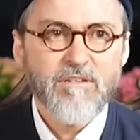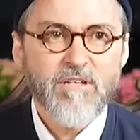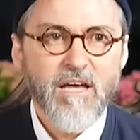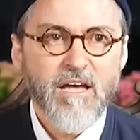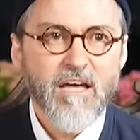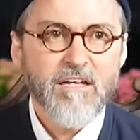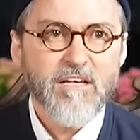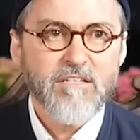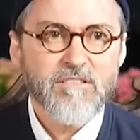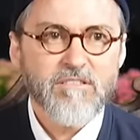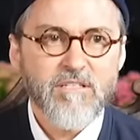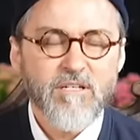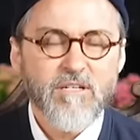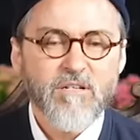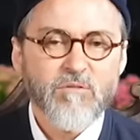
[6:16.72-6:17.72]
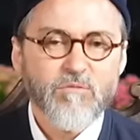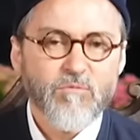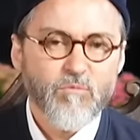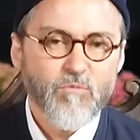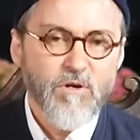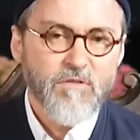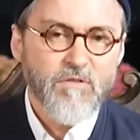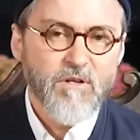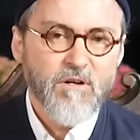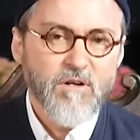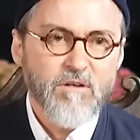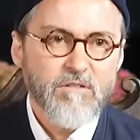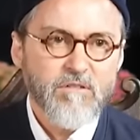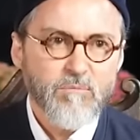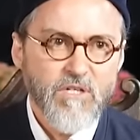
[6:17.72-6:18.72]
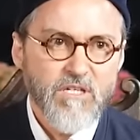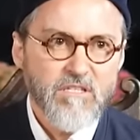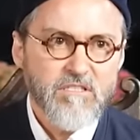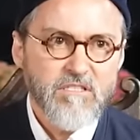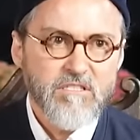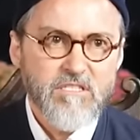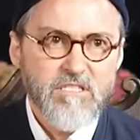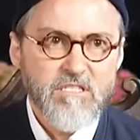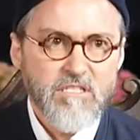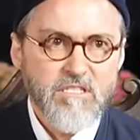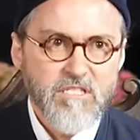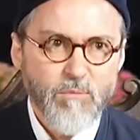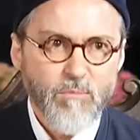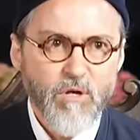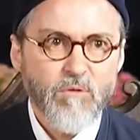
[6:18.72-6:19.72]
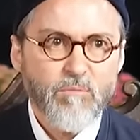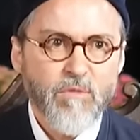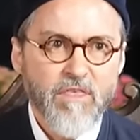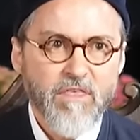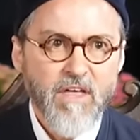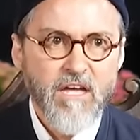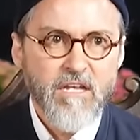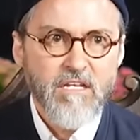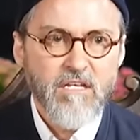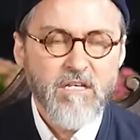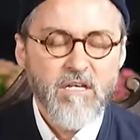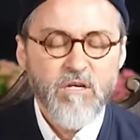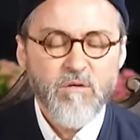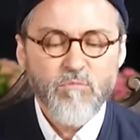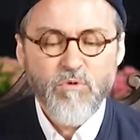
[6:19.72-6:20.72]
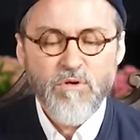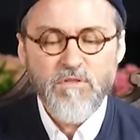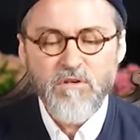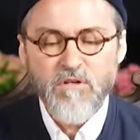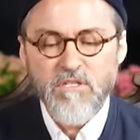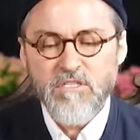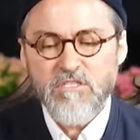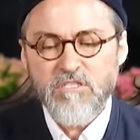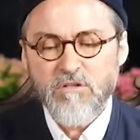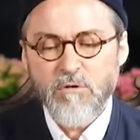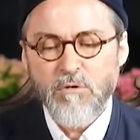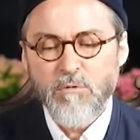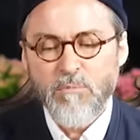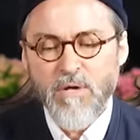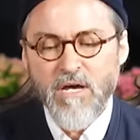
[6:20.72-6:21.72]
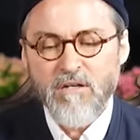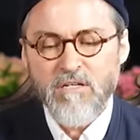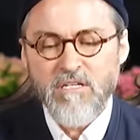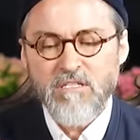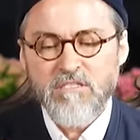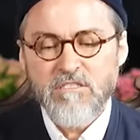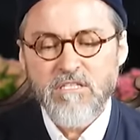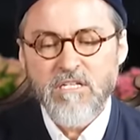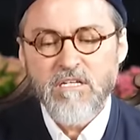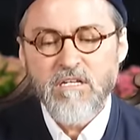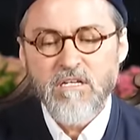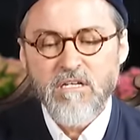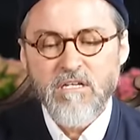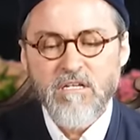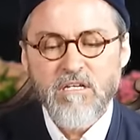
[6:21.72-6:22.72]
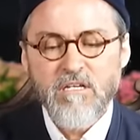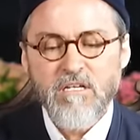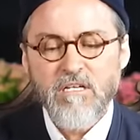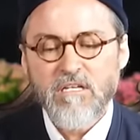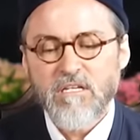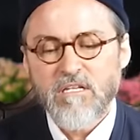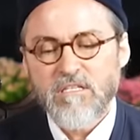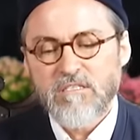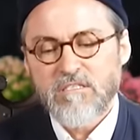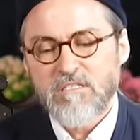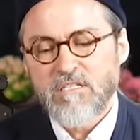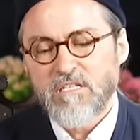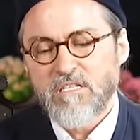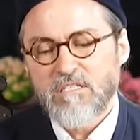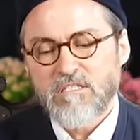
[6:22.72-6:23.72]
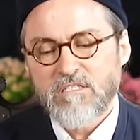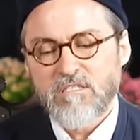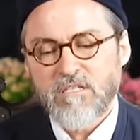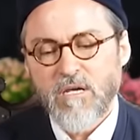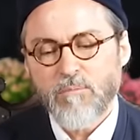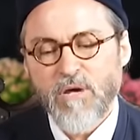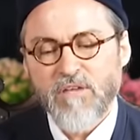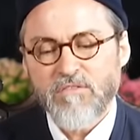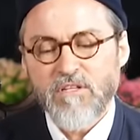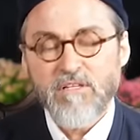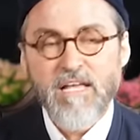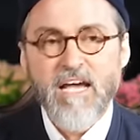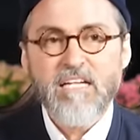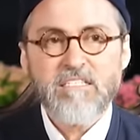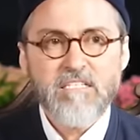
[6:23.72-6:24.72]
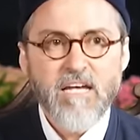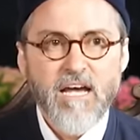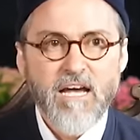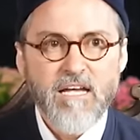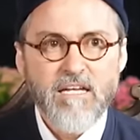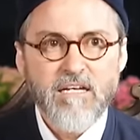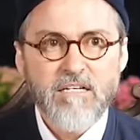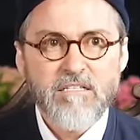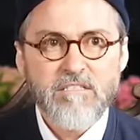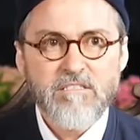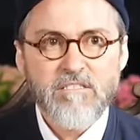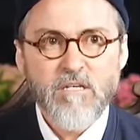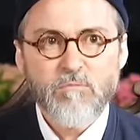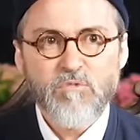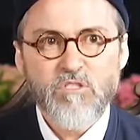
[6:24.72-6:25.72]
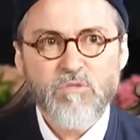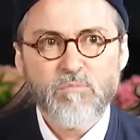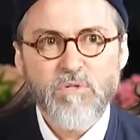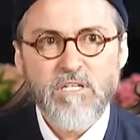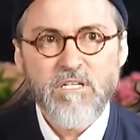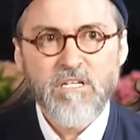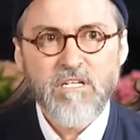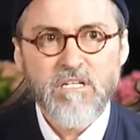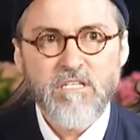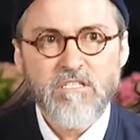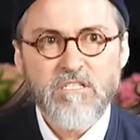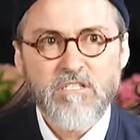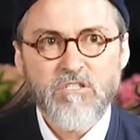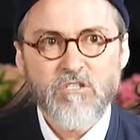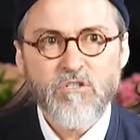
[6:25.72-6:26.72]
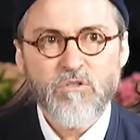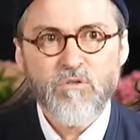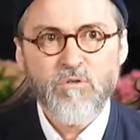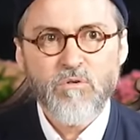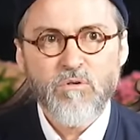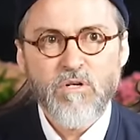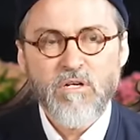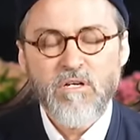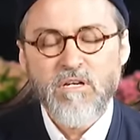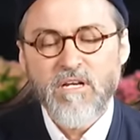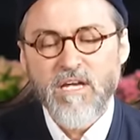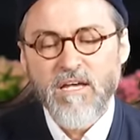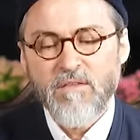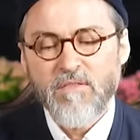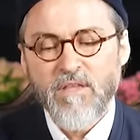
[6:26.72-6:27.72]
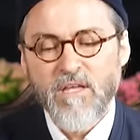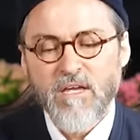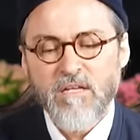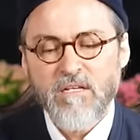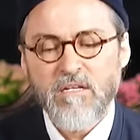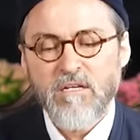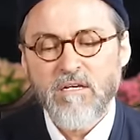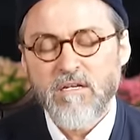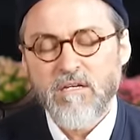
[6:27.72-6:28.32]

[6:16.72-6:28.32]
ayahs, what they're, because it's Sab' al-Mathani. What they're in disagreement about is that is about the last ayah. Some split it into two, and then